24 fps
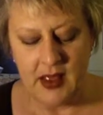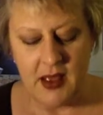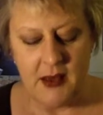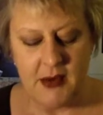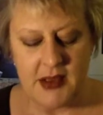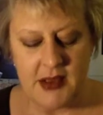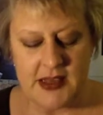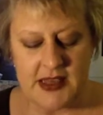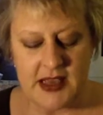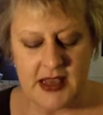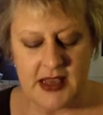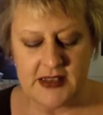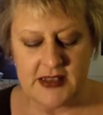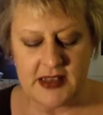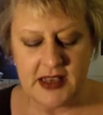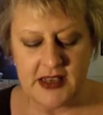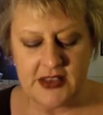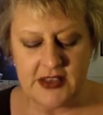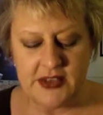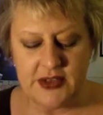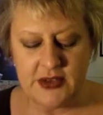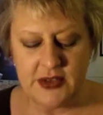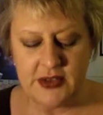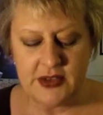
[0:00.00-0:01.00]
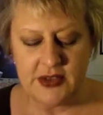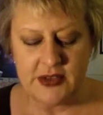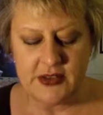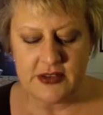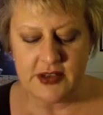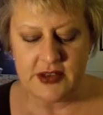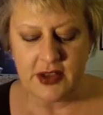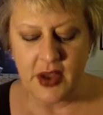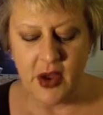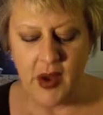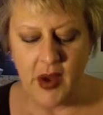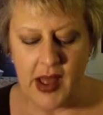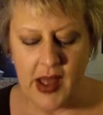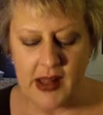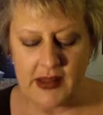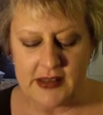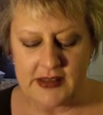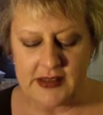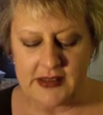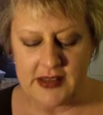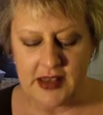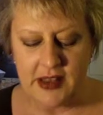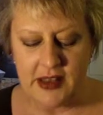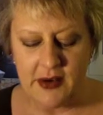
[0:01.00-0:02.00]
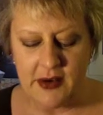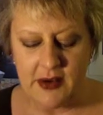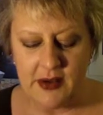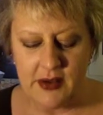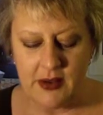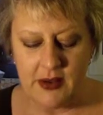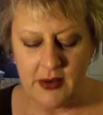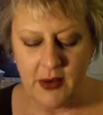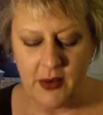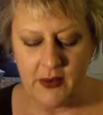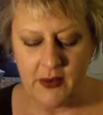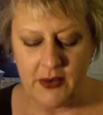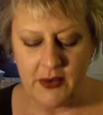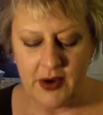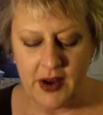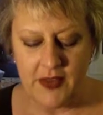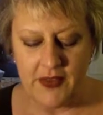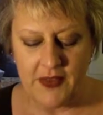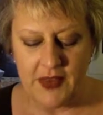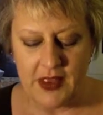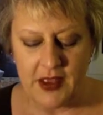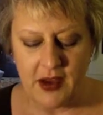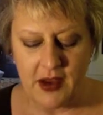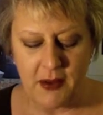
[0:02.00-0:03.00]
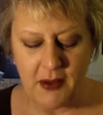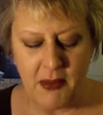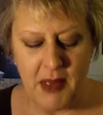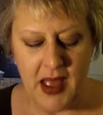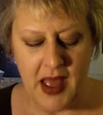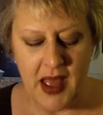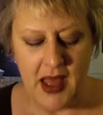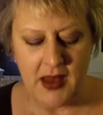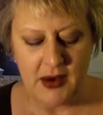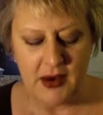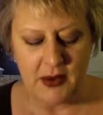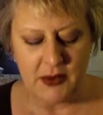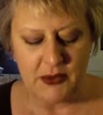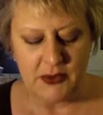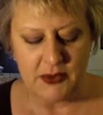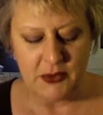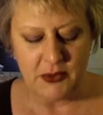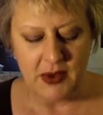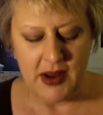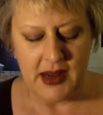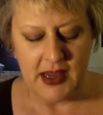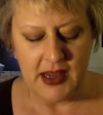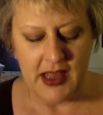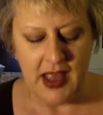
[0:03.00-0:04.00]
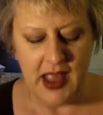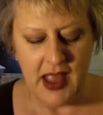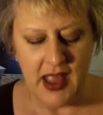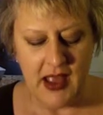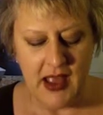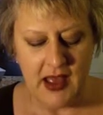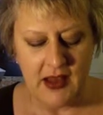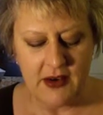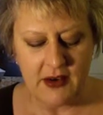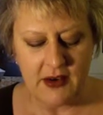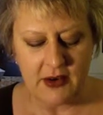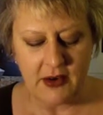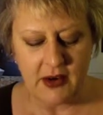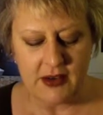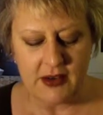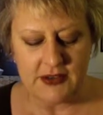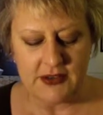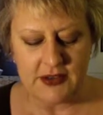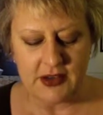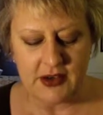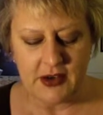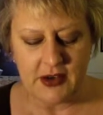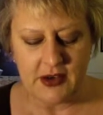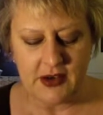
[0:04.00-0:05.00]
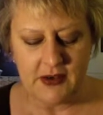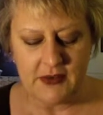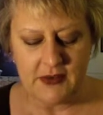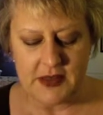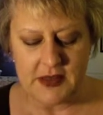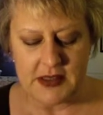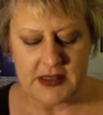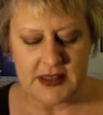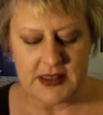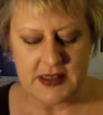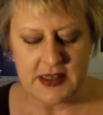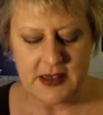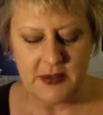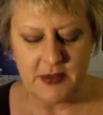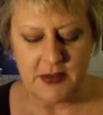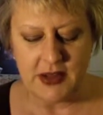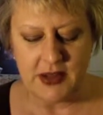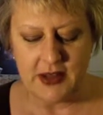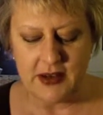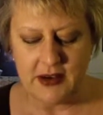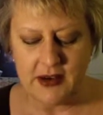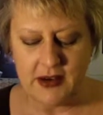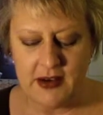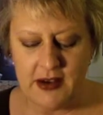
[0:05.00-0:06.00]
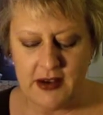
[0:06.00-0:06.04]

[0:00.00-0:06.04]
My dad died 2 years ago, Ella said, over at the young man who was running a hand across the curve of the C-pillar,